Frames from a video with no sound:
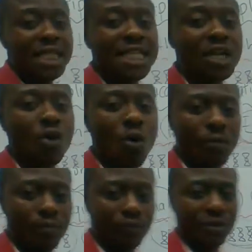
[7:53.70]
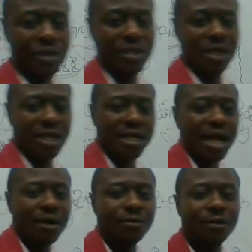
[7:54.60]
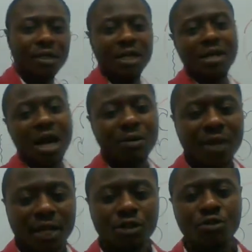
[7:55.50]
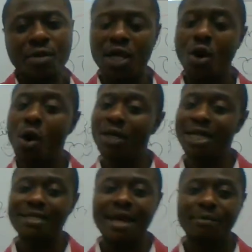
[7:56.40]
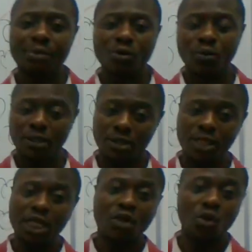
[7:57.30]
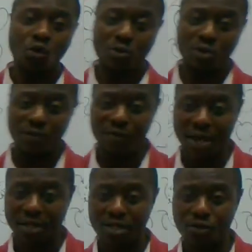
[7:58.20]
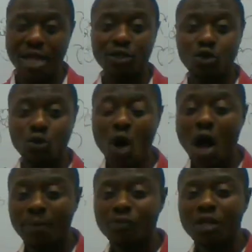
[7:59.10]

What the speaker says: equal. Now, I would like you to make your own example with equal groups of things. You can draw